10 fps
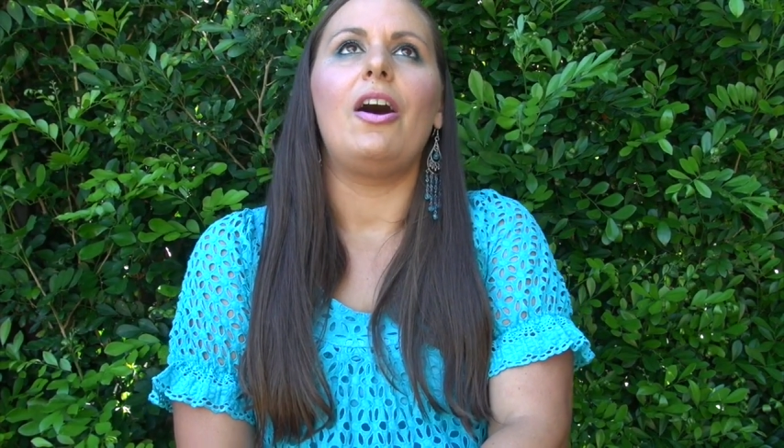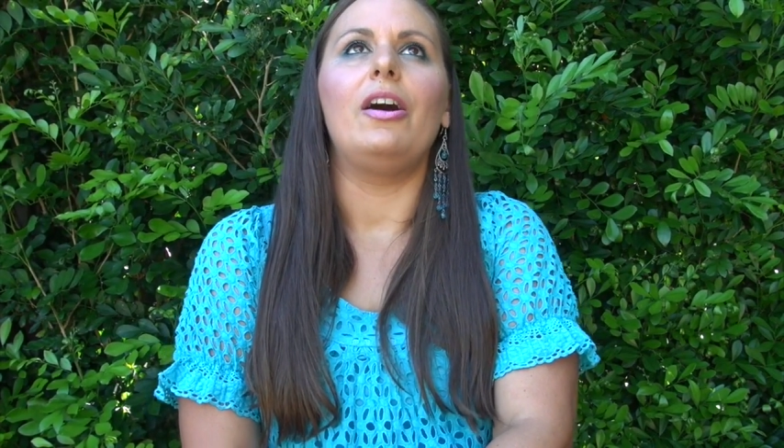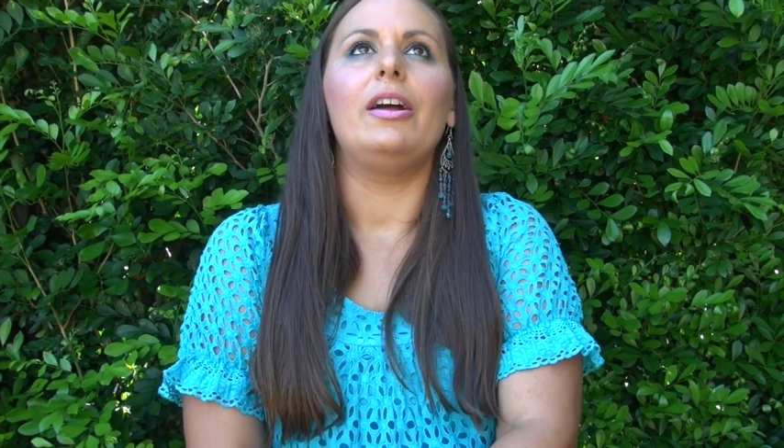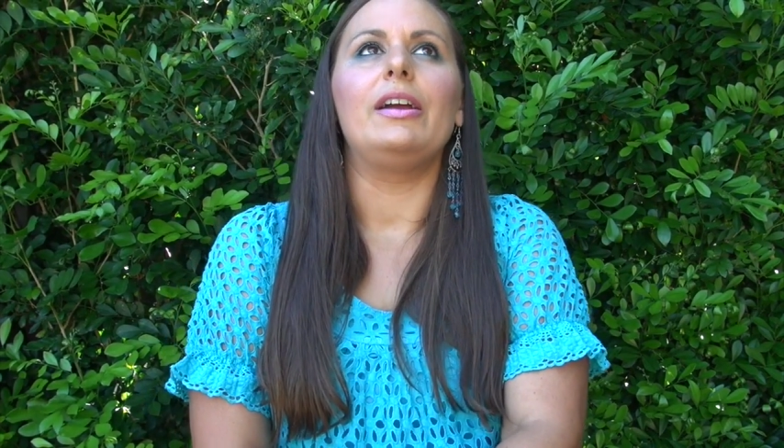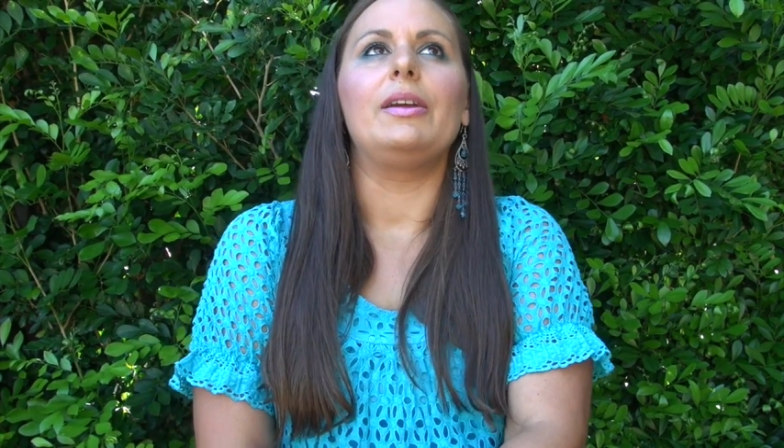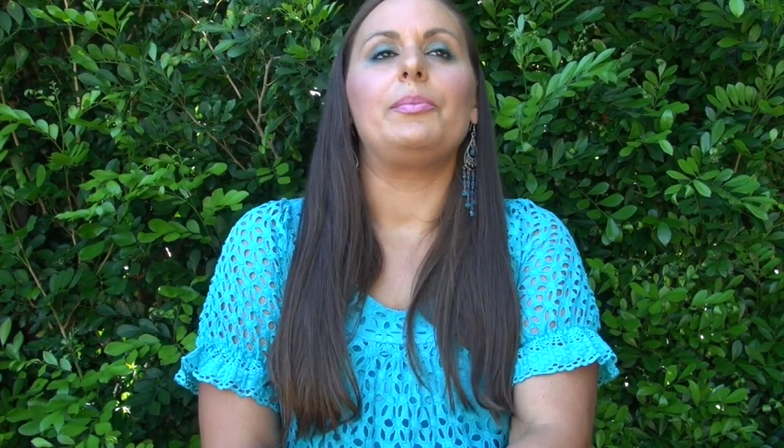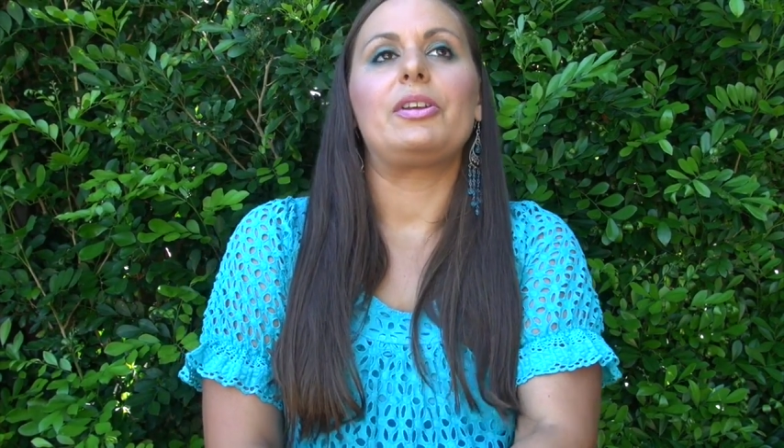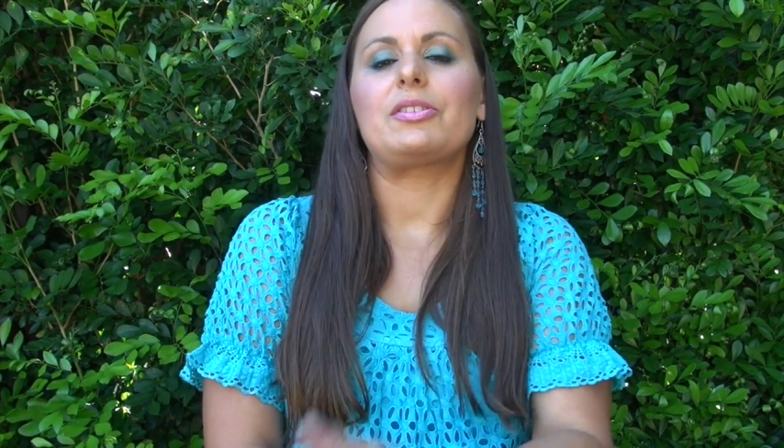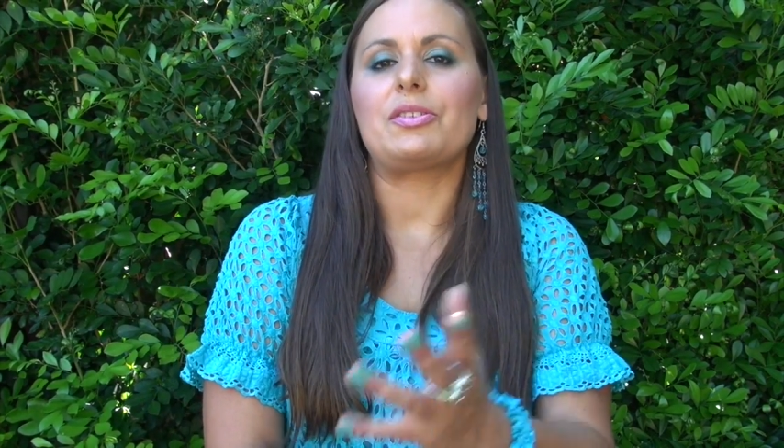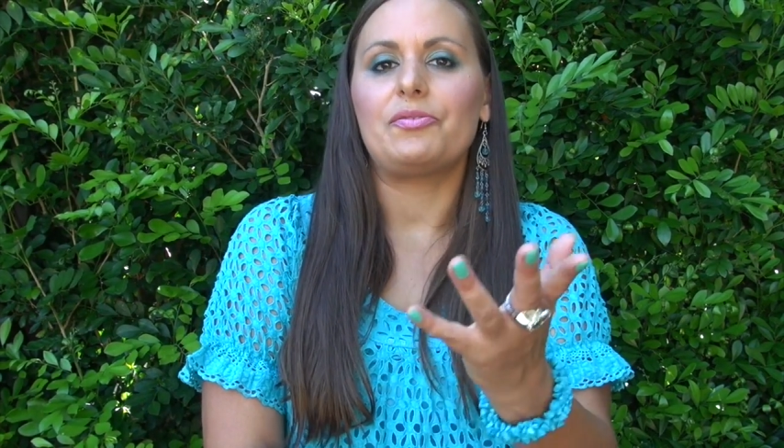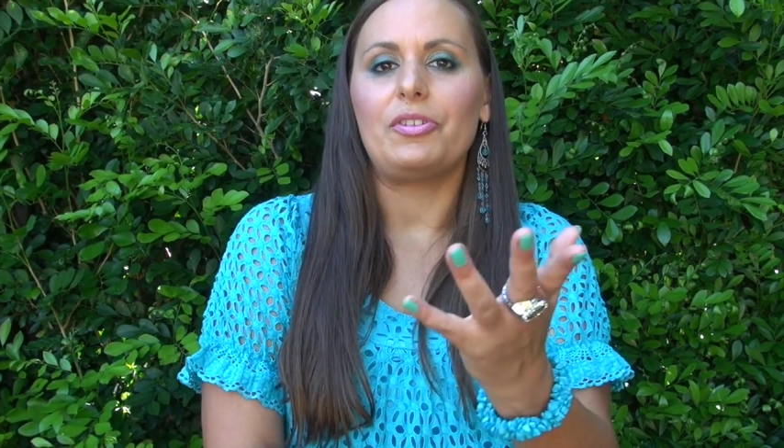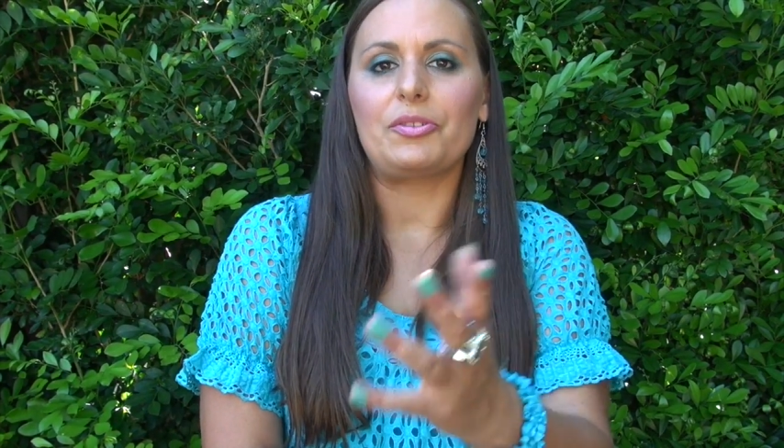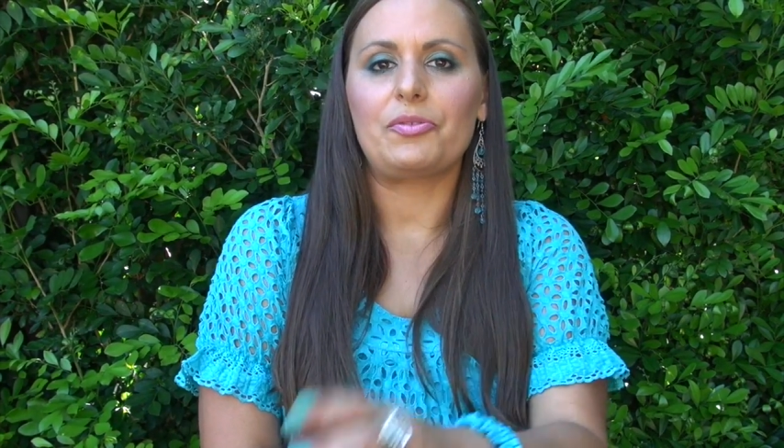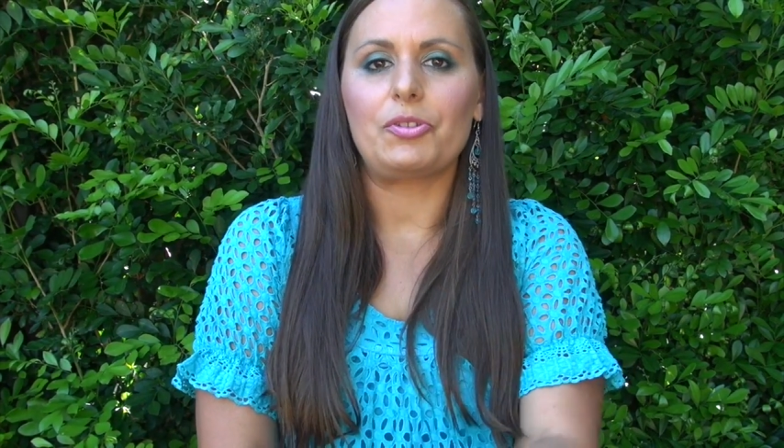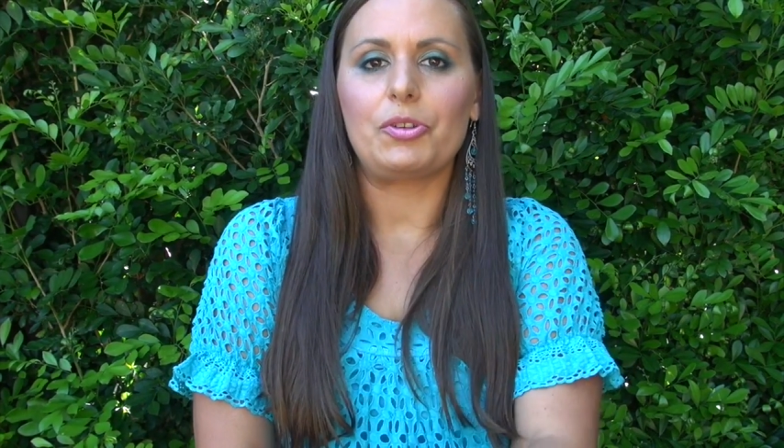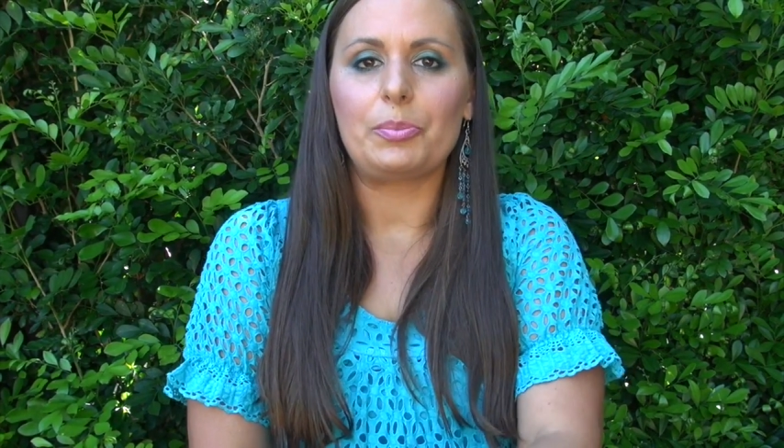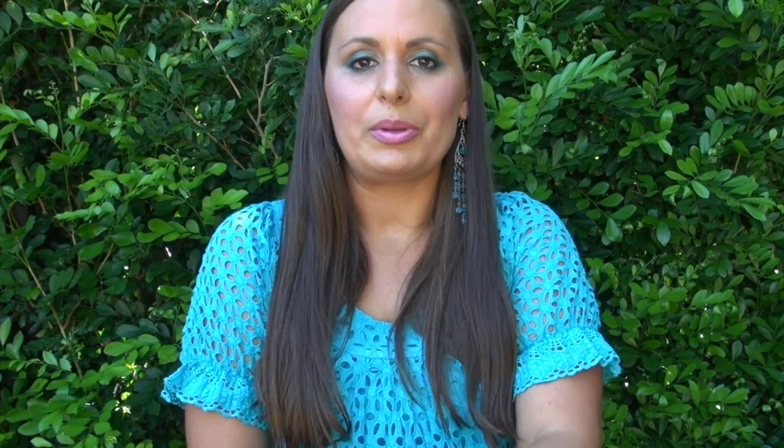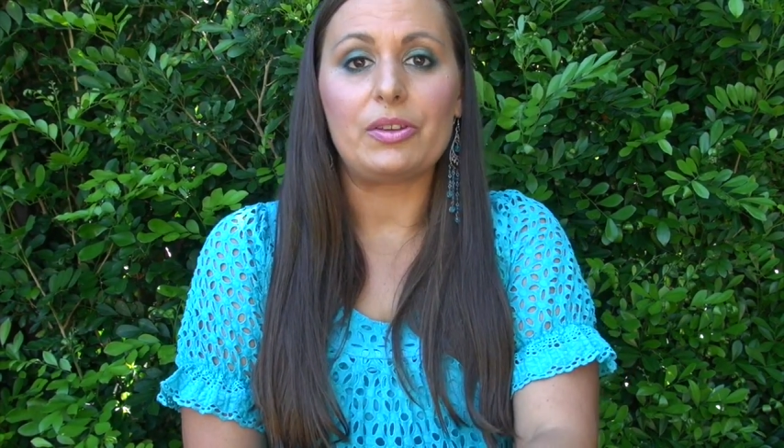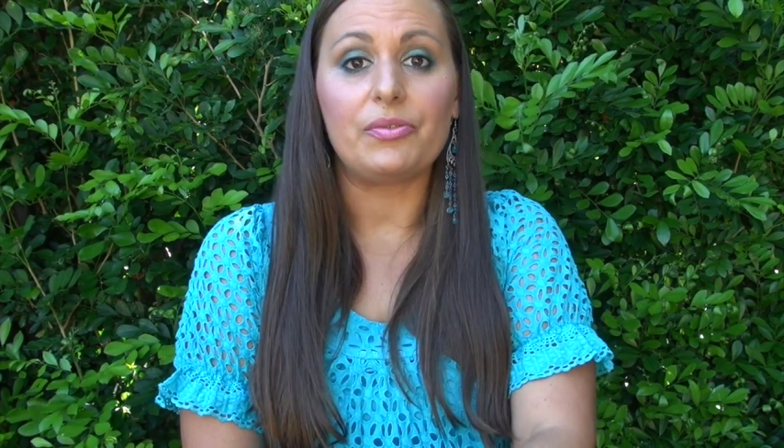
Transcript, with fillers: I because I've run a few big